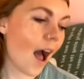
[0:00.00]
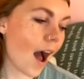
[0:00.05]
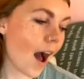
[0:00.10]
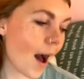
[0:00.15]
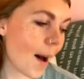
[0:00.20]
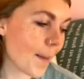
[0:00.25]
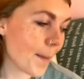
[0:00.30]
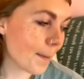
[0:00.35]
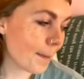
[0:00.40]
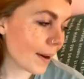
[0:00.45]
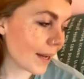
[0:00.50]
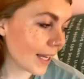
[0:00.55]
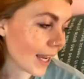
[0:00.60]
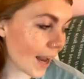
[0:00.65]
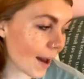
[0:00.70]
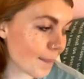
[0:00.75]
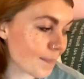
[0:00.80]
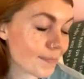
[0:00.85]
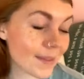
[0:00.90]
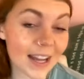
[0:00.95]
Um, but
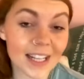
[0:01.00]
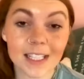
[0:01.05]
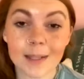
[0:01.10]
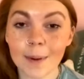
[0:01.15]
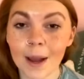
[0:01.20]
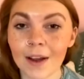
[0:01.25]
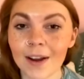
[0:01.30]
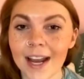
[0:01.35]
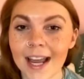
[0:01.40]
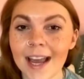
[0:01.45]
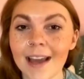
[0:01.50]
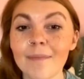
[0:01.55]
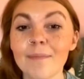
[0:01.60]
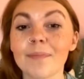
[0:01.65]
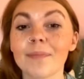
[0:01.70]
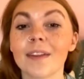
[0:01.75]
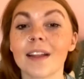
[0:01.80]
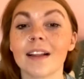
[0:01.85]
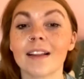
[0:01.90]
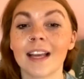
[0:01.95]
yeah, that's about it
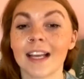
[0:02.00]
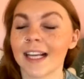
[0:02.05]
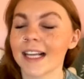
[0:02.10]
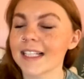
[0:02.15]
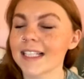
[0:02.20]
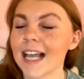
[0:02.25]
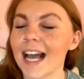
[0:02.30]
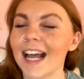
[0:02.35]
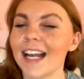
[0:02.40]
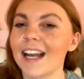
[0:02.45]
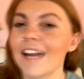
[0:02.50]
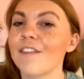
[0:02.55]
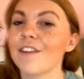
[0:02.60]
like I said,